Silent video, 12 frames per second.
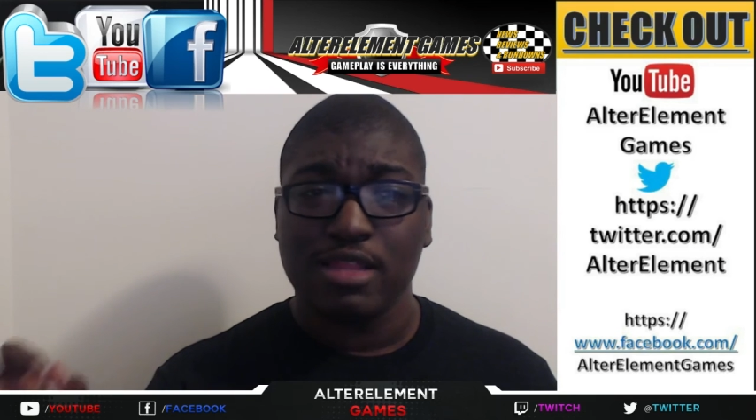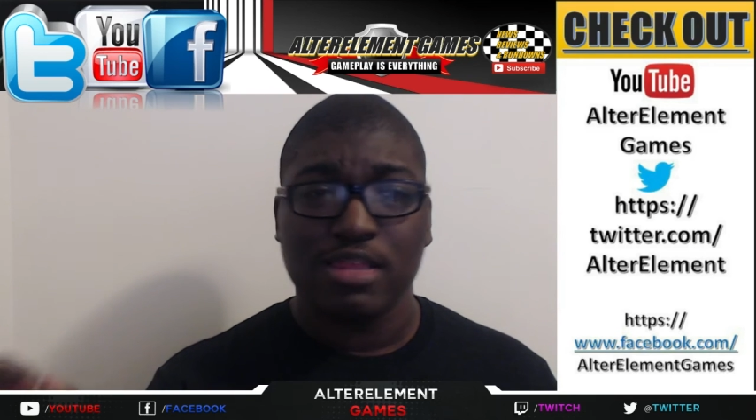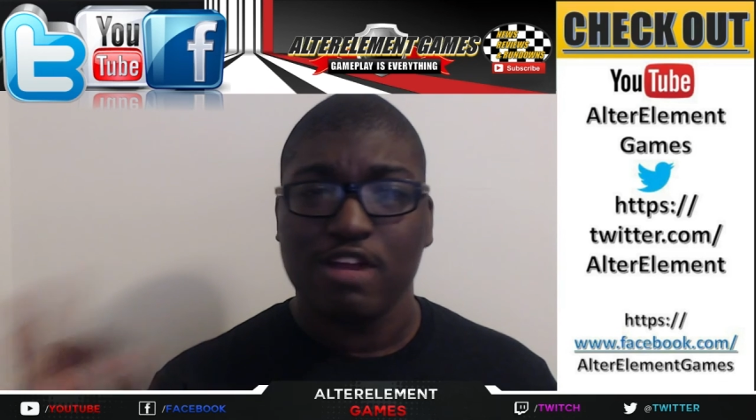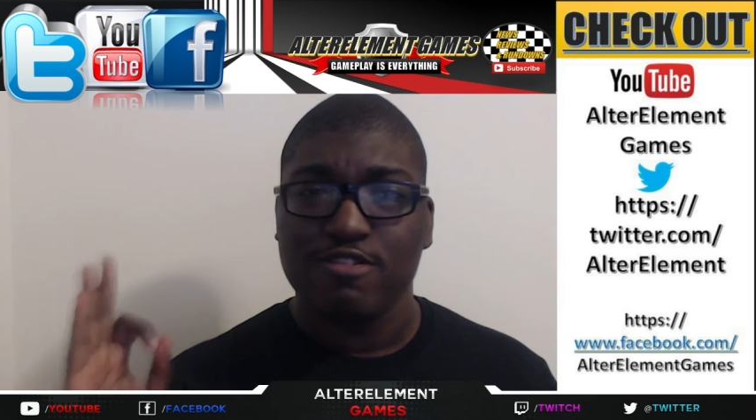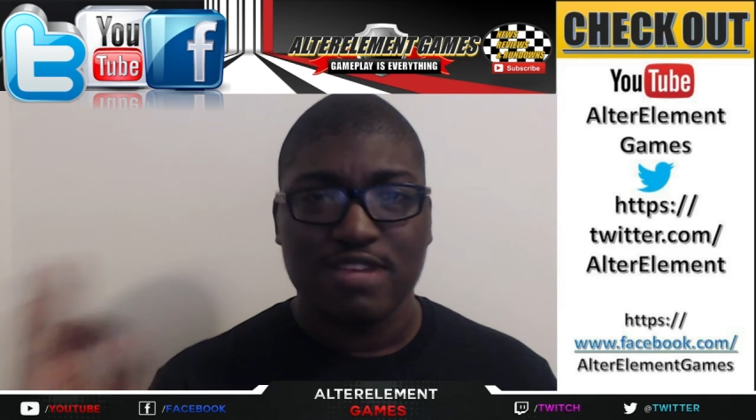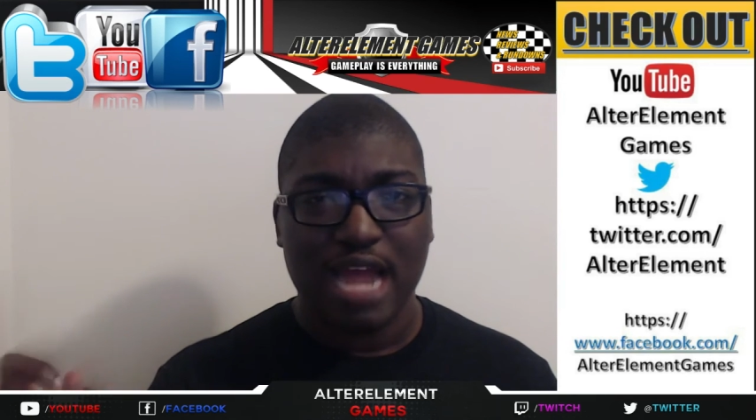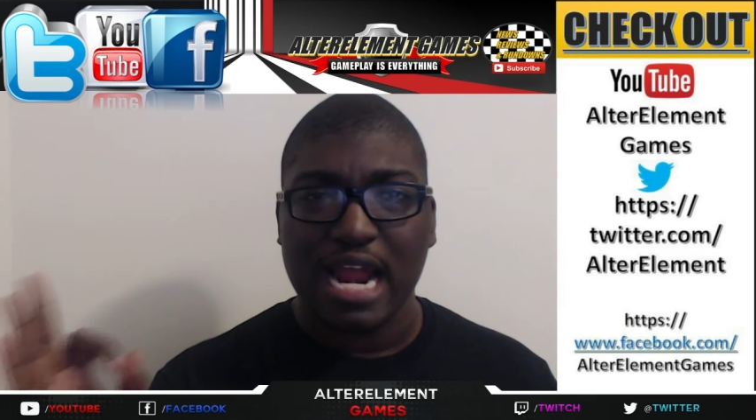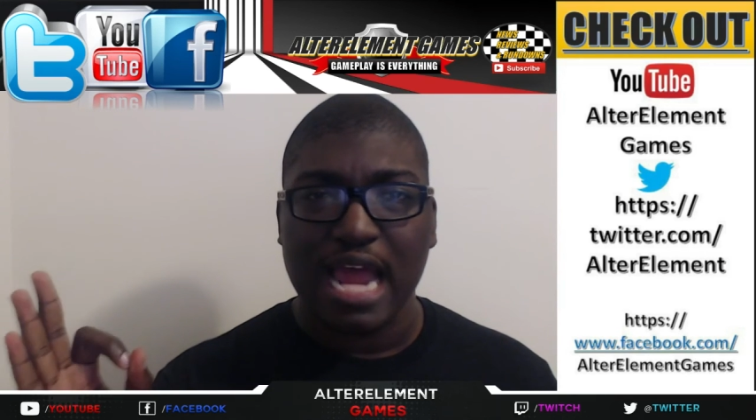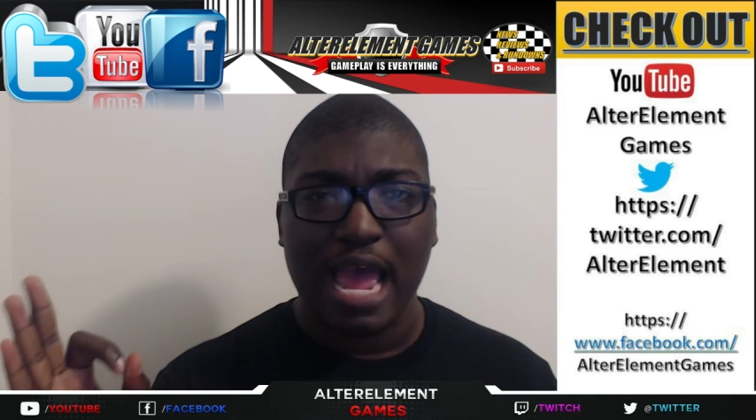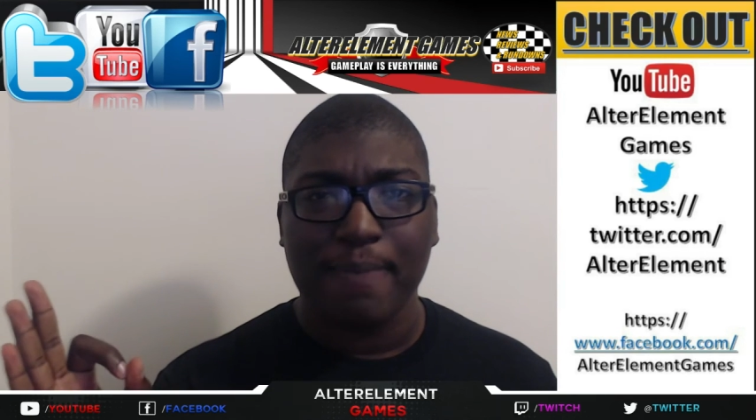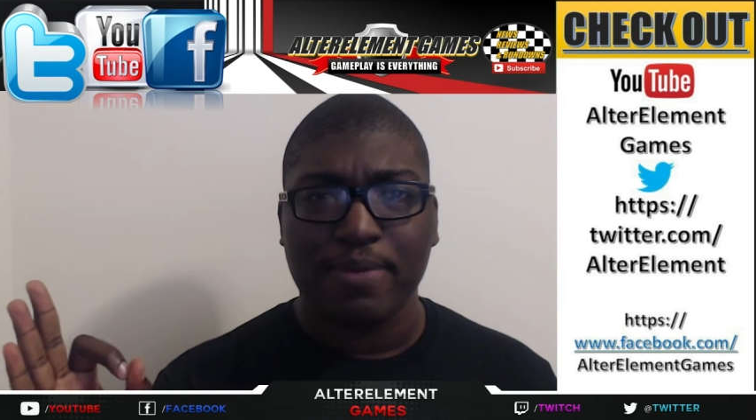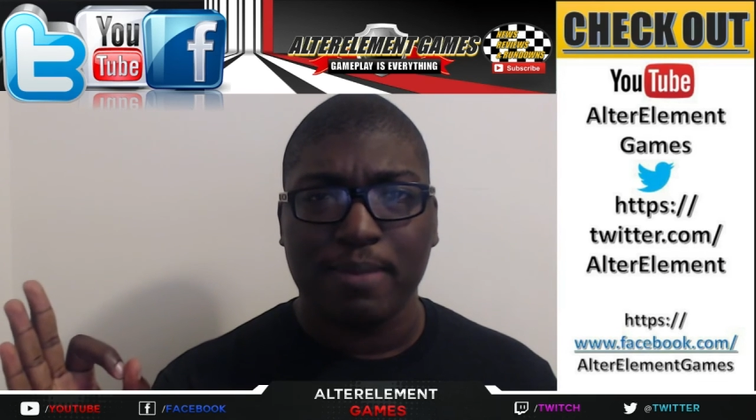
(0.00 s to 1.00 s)
they're not
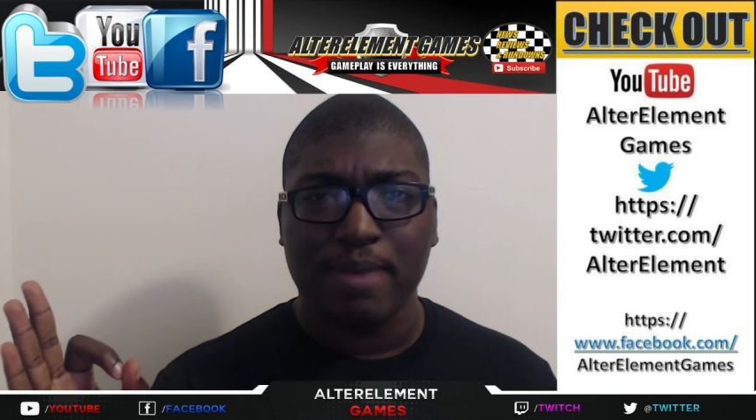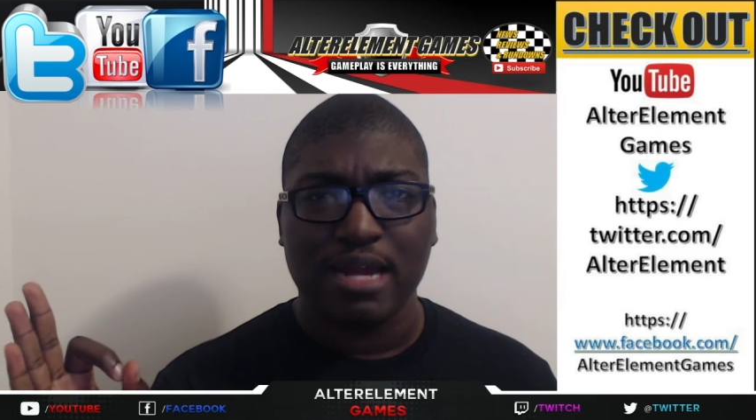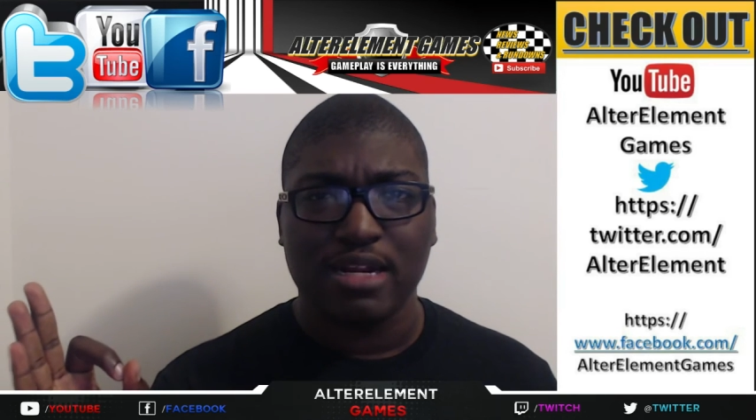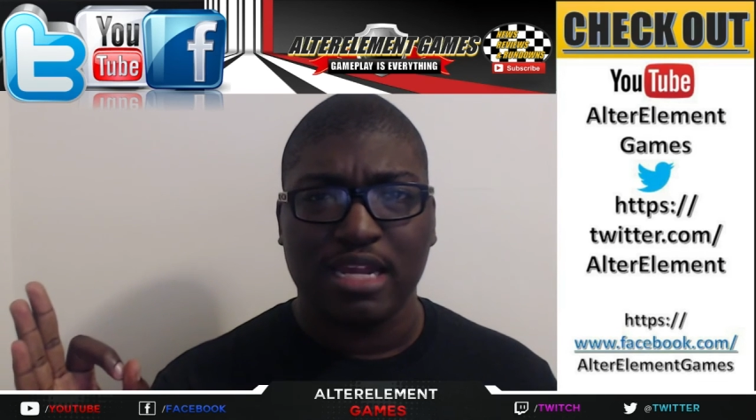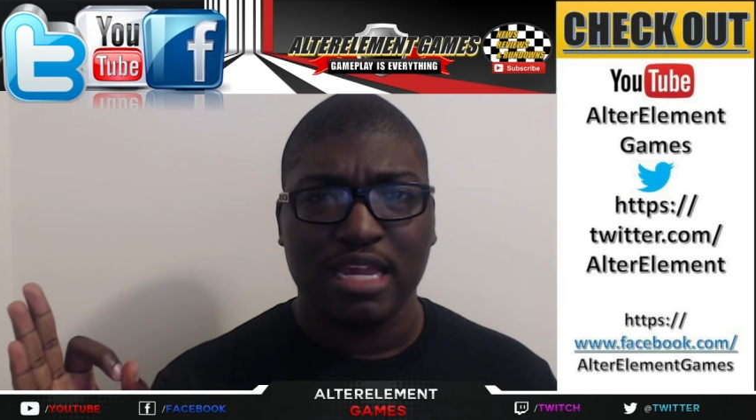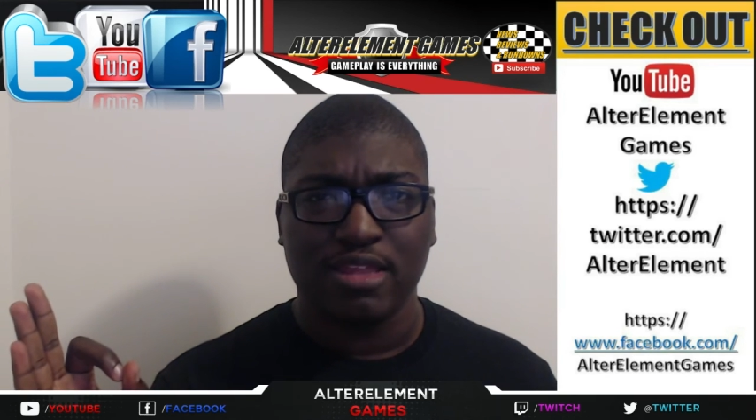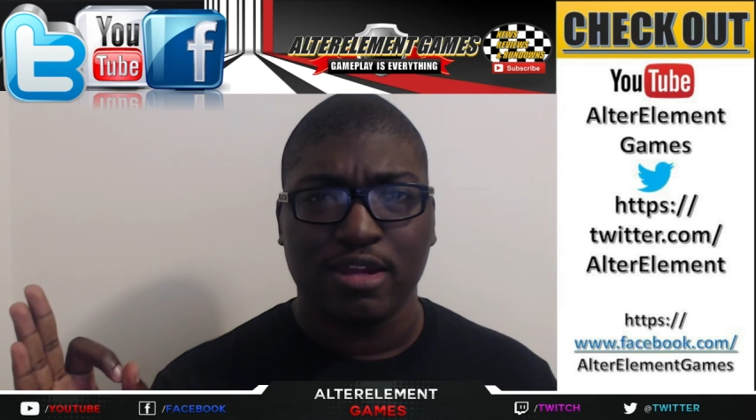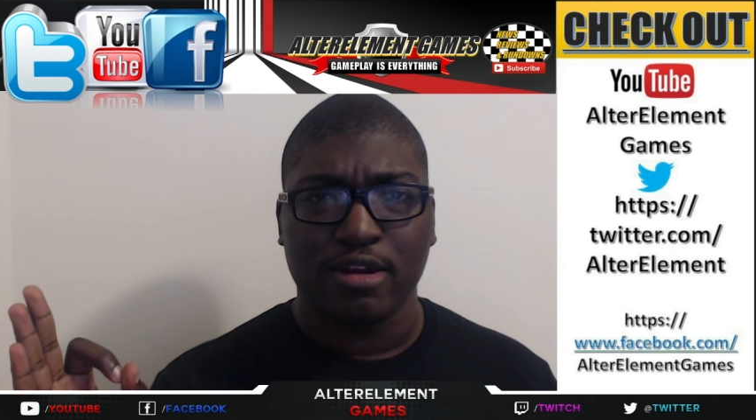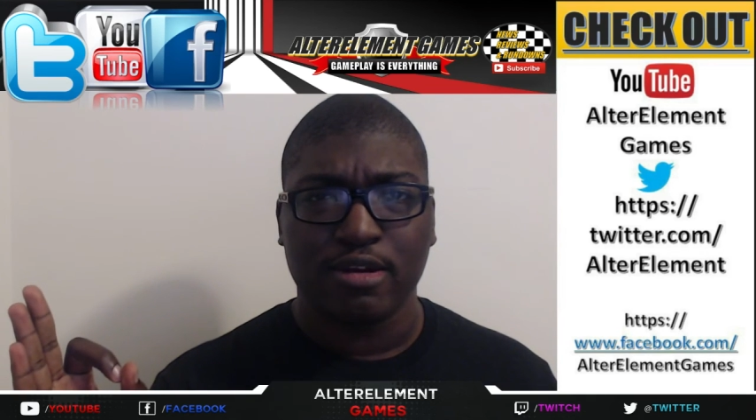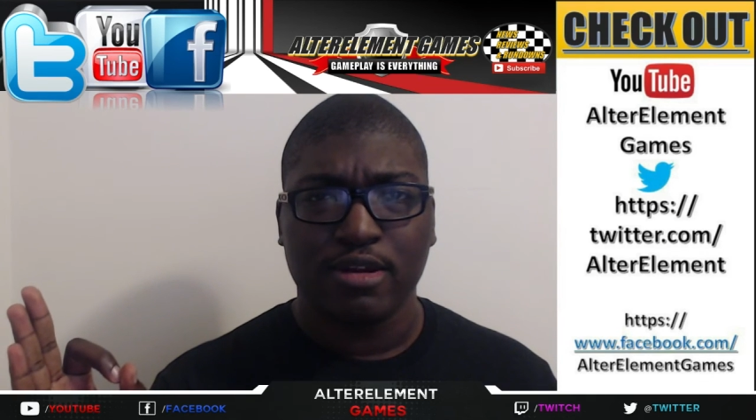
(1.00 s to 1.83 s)
happy about it either.